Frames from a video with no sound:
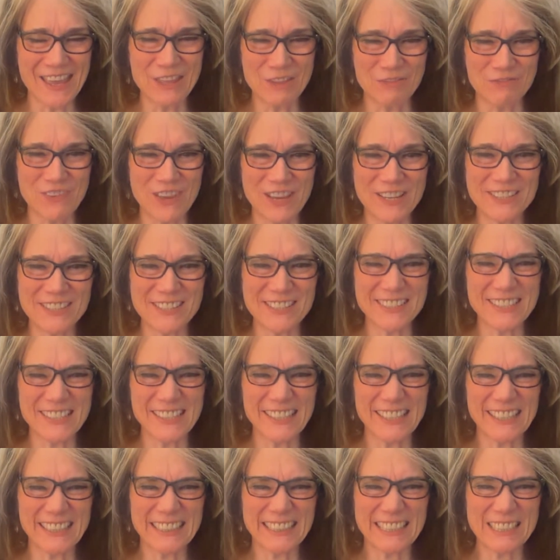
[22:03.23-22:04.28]
Face is
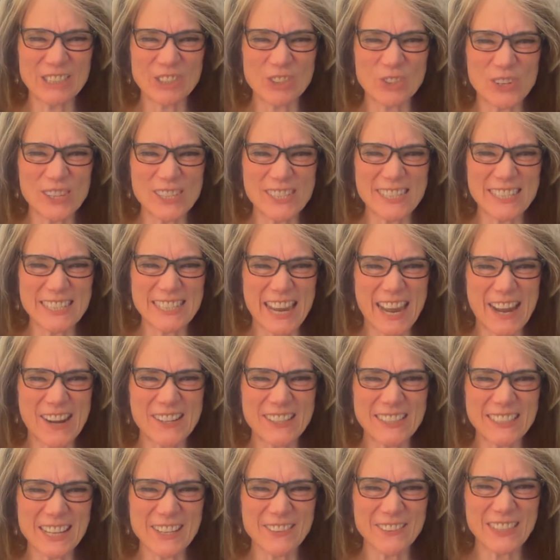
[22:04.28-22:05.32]
getting a little scrunchy now
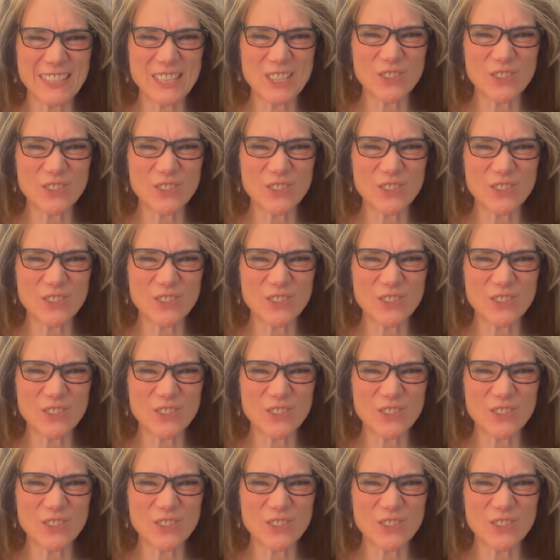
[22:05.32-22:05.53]
as I reach